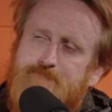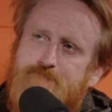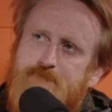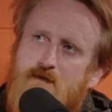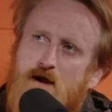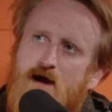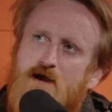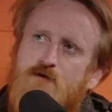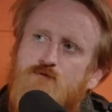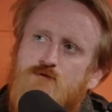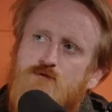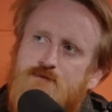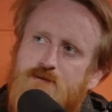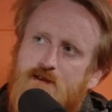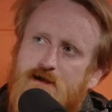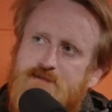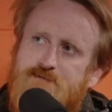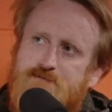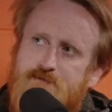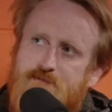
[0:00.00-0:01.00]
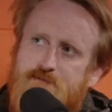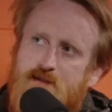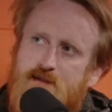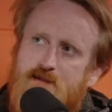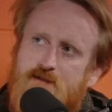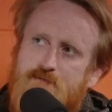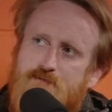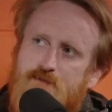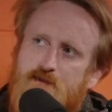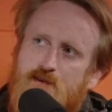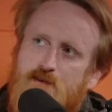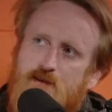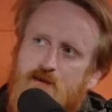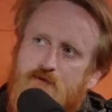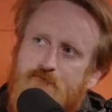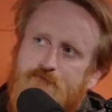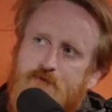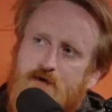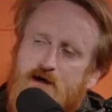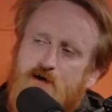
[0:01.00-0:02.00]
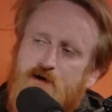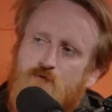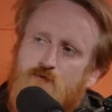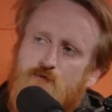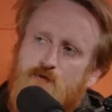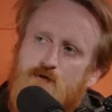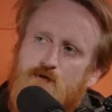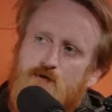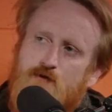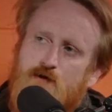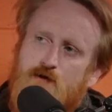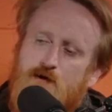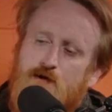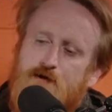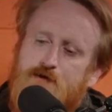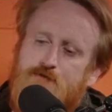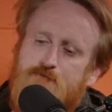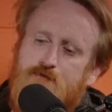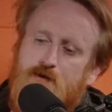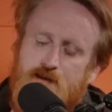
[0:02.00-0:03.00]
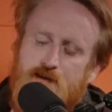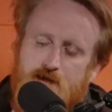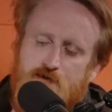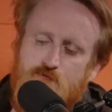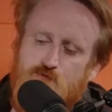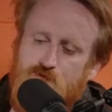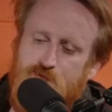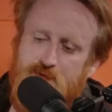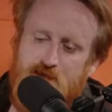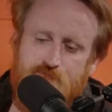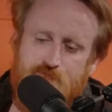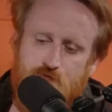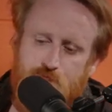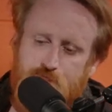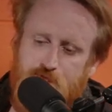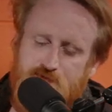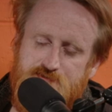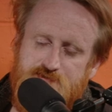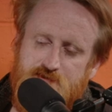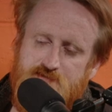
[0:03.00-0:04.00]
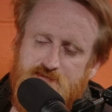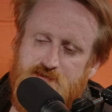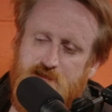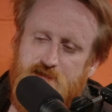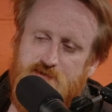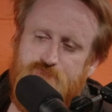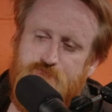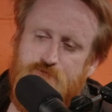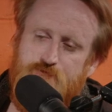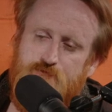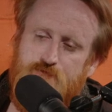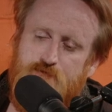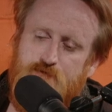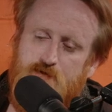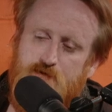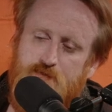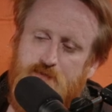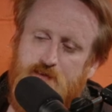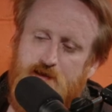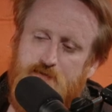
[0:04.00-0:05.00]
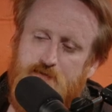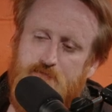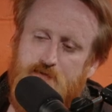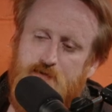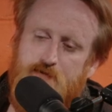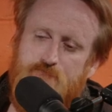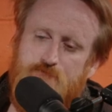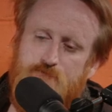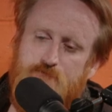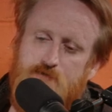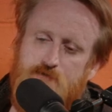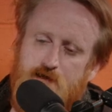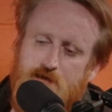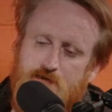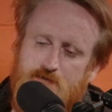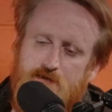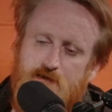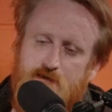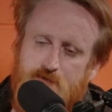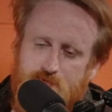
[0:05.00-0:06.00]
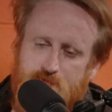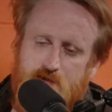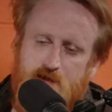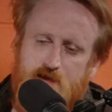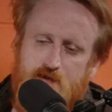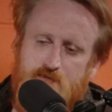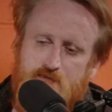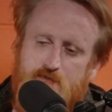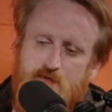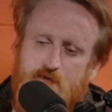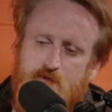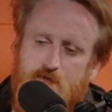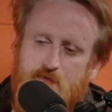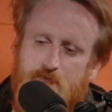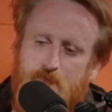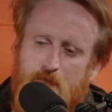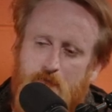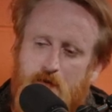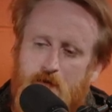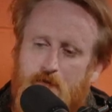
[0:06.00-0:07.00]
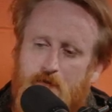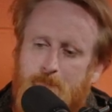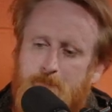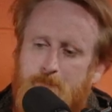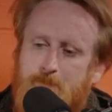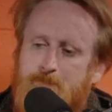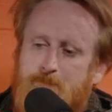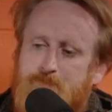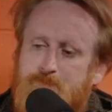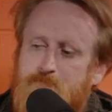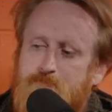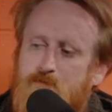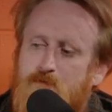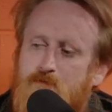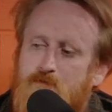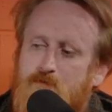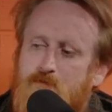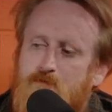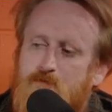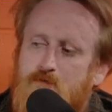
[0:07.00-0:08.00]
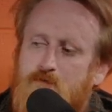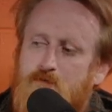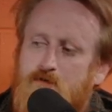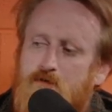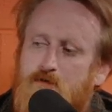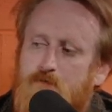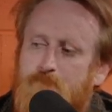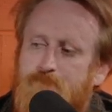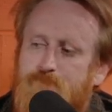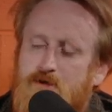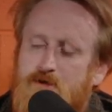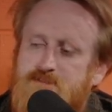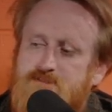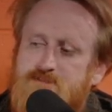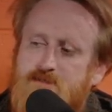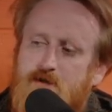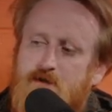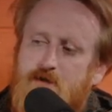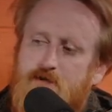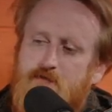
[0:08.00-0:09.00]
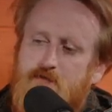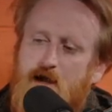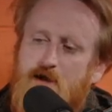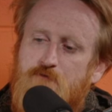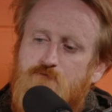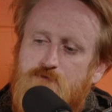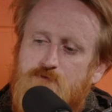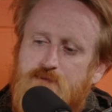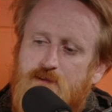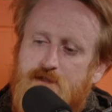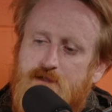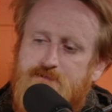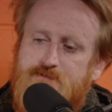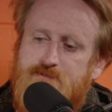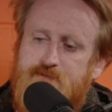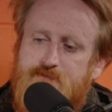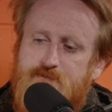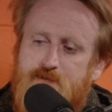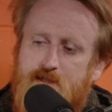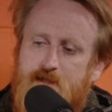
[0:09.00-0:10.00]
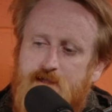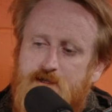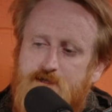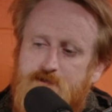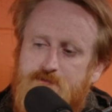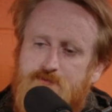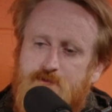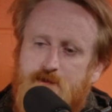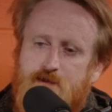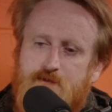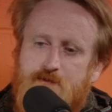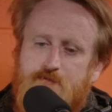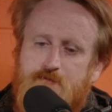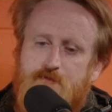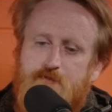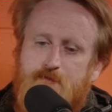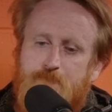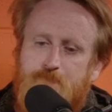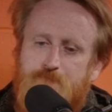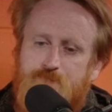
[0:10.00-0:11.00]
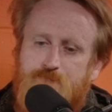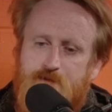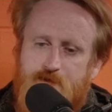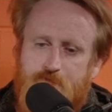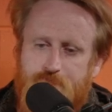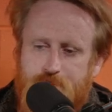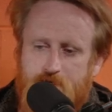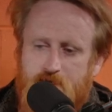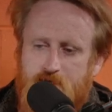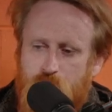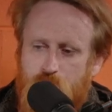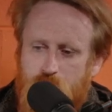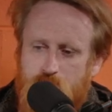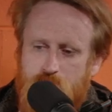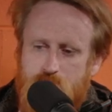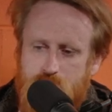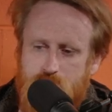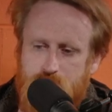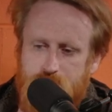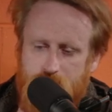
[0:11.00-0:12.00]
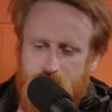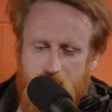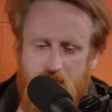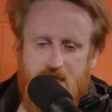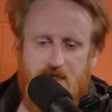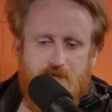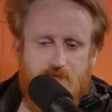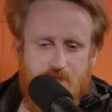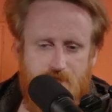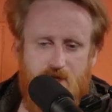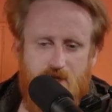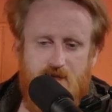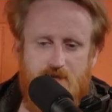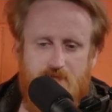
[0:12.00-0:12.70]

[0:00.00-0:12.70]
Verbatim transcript: i would like to think that if i were uh and i will never be successful on that level i get that um but uh i would like to think that if i were like that